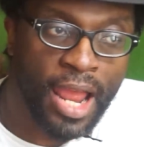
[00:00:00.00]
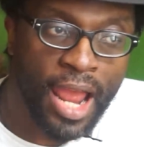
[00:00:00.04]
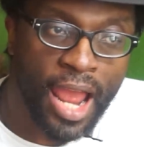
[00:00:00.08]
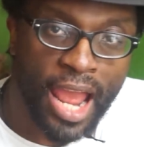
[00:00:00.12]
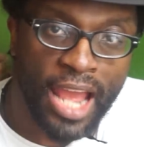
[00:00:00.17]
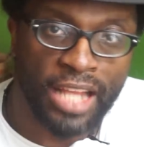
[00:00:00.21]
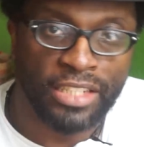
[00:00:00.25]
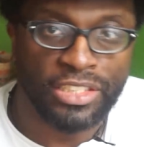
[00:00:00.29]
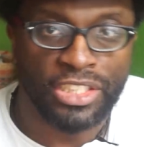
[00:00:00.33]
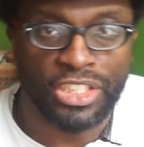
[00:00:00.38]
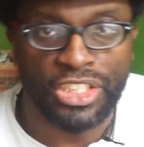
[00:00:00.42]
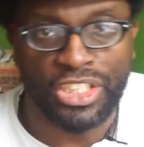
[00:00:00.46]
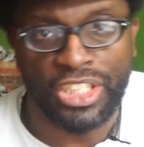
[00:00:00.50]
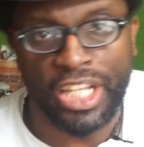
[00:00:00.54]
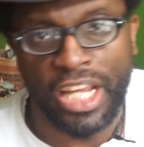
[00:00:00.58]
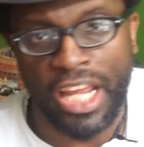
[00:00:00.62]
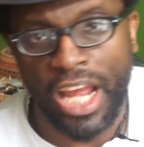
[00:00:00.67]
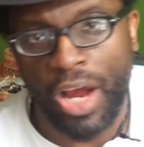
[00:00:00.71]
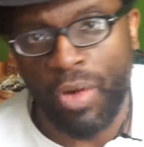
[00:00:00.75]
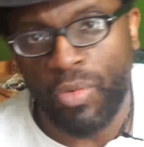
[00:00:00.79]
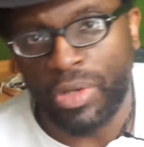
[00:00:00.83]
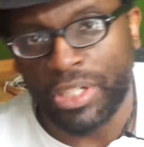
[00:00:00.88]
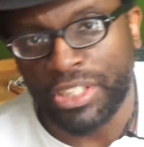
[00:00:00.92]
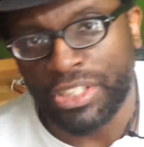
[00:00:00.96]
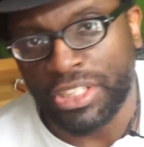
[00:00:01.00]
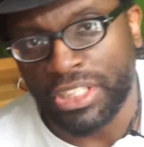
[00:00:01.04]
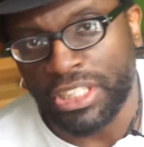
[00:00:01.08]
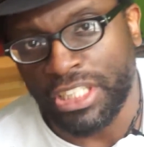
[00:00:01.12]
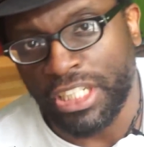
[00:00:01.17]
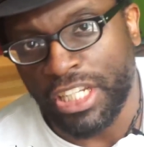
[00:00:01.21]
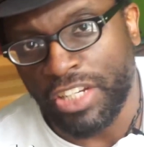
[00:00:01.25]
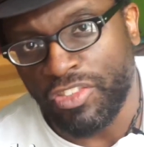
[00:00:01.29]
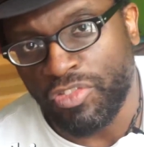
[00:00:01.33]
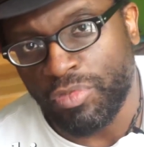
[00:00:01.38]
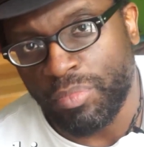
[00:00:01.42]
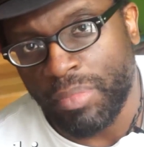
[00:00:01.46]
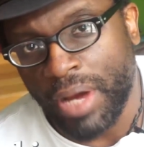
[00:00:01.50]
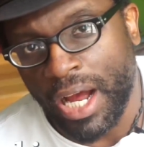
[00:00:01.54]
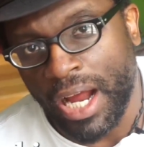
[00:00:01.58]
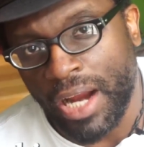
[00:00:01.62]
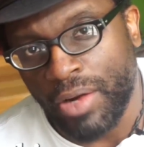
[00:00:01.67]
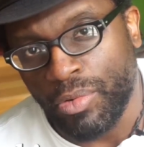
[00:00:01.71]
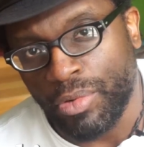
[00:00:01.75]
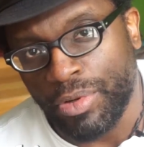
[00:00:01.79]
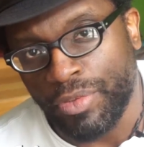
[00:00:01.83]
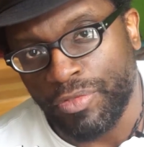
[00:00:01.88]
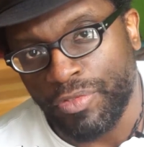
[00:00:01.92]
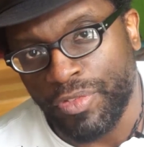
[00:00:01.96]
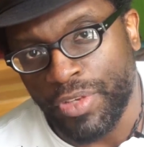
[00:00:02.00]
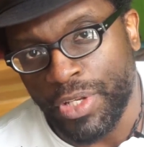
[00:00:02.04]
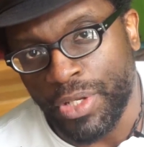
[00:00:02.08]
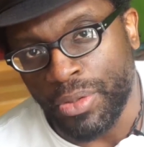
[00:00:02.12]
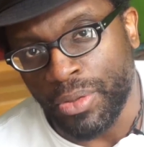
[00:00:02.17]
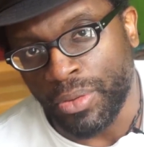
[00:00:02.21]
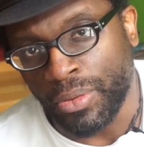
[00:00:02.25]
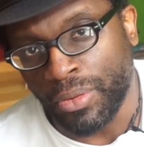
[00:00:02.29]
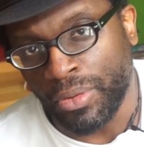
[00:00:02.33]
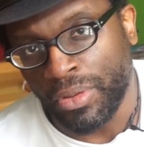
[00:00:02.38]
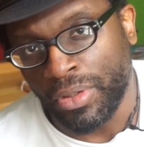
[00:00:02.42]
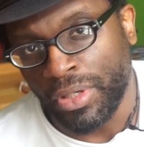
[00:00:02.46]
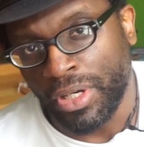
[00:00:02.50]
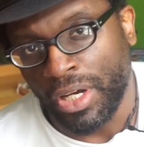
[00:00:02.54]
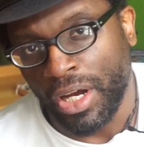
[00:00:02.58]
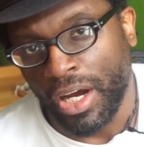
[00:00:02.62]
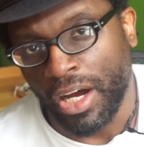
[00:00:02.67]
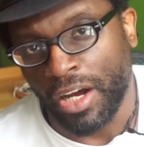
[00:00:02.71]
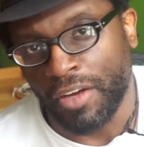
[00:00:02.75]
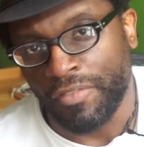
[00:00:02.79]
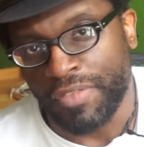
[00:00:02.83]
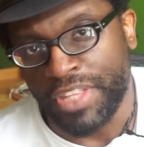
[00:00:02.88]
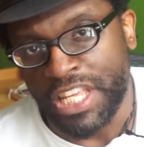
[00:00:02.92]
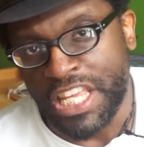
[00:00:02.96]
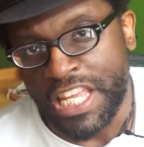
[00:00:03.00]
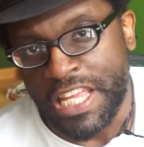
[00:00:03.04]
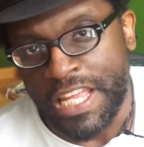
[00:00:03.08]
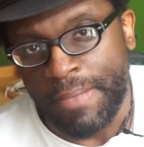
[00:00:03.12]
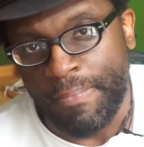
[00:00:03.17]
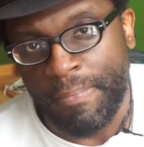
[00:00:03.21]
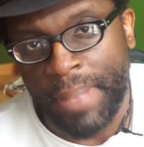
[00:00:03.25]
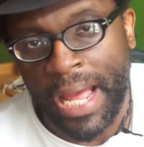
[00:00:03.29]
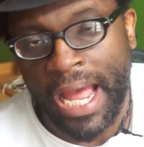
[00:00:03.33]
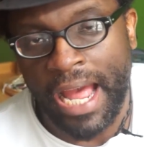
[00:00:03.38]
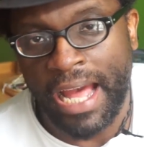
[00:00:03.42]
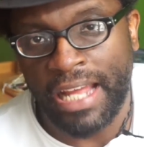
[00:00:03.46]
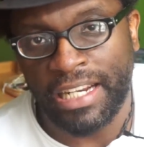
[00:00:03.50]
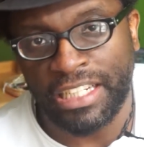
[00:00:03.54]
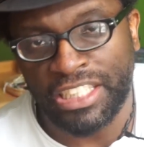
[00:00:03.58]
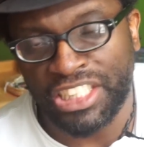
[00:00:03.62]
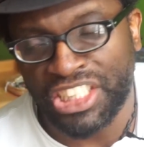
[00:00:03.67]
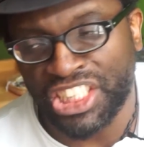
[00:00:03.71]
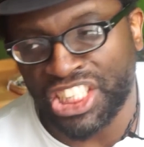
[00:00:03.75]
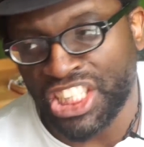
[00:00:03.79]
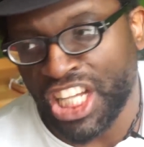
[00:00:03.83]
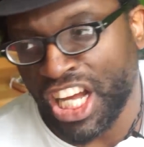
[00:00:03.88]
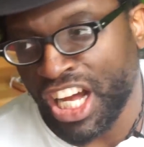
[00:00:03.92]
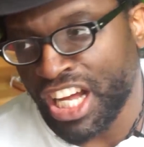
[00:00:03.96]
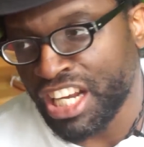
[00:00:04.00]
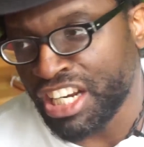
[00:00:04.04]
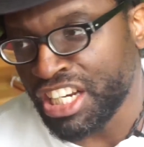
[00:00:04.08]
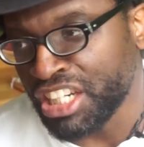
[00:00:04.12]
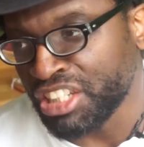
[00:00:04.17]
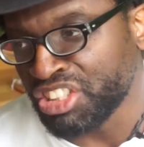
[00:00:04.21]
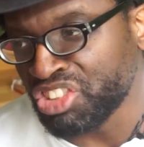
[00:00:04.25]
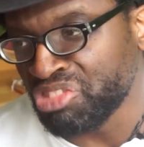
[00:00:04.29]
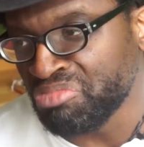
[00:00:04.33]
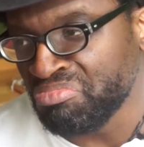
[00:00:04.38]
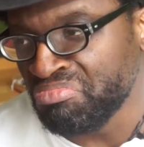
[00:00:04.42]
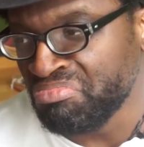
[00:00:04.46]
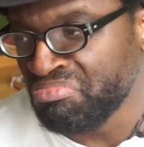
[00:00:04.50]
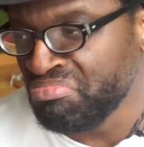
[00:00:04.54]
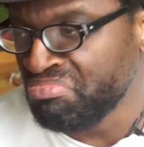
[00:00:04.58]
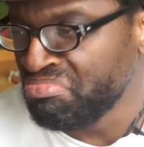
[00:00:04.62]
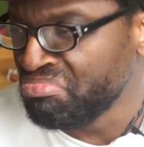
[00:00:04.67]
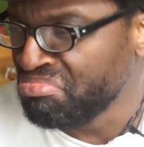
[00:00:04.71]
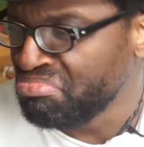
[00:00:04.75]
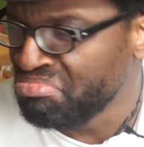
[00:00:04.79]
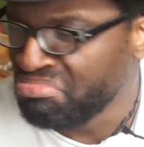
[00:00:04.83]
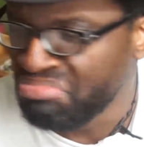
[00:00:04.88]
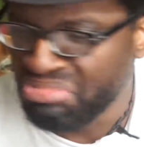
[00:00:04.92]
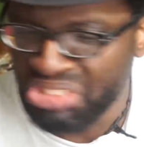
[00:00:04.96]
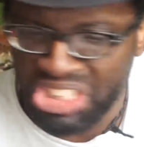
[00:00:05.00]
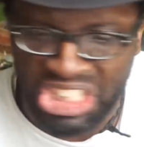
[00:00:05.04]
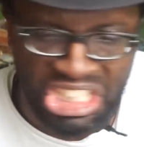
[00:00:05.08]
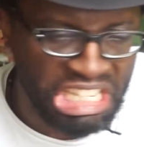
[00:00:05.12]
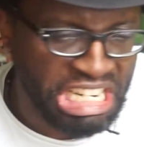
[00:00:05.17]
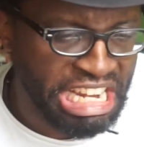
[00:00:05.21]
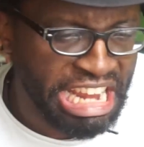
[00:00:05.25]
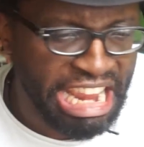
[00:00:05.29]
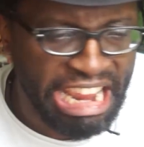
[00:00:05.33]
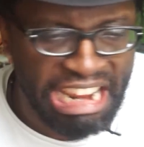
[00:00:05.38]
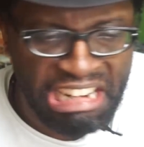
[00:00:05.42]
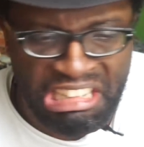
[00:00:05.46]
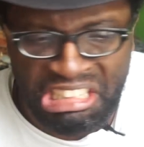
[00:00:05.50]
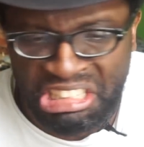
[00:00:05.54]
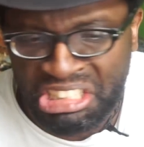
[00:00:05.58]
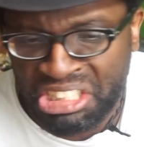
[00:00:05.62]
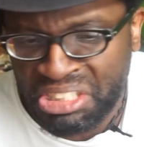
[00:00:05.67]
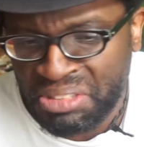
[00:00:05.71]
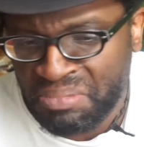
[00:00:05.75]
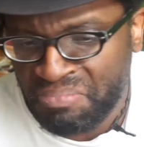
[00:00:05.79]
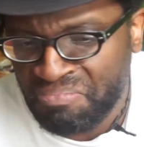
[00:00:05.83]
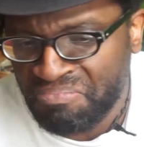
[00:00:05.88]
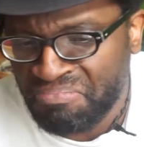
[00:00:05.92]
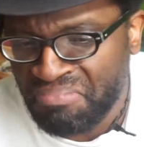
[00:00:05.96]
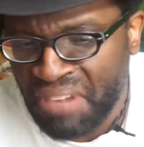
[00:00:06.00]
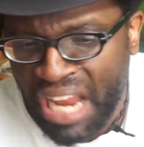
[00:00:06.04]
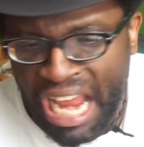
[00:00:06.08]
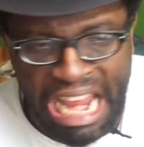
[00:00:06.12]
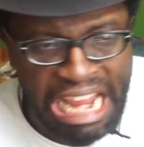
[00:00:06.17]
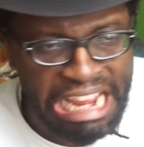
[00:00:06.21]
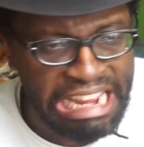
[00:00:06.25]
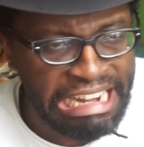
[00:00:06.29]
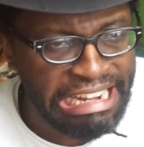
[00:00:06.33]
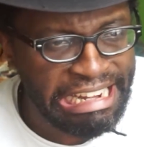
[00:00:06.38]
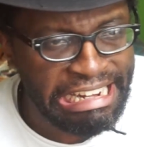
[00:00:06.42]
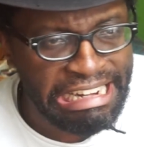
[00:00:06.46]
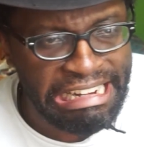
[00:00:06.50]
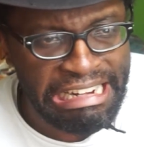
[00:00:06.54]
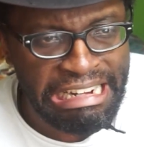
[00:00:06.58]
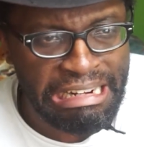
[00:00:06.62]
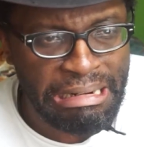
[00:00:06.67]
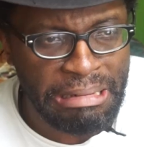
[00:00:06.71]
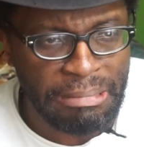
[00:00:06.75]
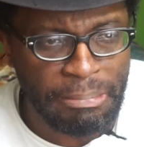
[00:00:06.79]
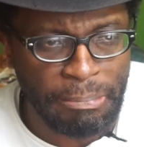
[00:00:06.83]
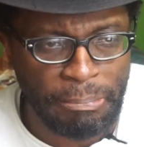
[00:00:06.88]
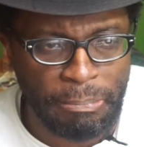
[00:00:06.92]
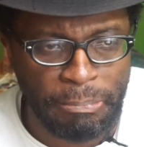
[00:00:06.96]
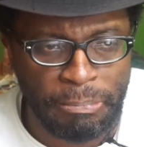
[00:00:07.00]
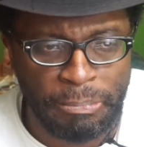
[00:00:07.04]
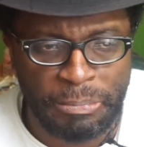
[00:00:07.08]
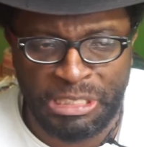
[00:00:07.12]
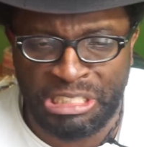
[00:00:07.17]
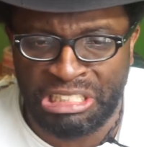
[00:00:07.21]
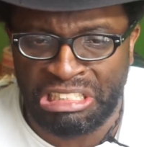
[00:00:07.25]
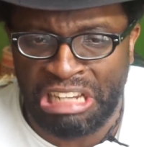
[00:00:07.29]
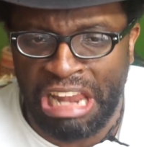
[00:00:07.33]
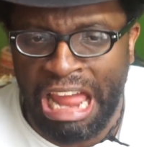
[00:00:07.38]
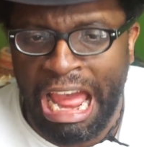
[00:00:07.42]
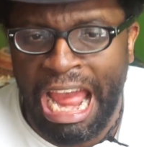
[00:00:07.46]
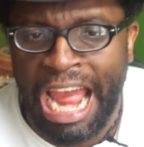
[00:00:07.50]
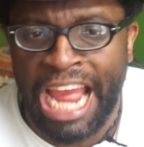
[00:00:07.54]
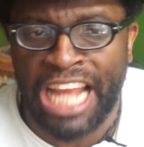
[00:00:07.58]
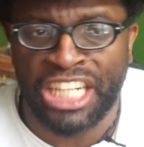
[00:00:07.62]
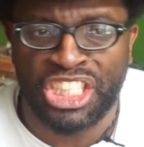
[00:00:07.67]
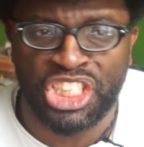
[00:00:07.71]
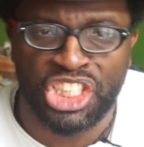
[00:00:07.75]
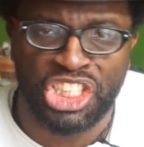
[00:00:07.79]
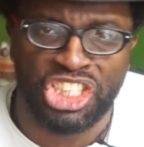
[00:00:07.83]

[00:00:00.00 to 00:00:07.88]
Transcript: And today I wanted to give my review of the Panasonic GX80 slash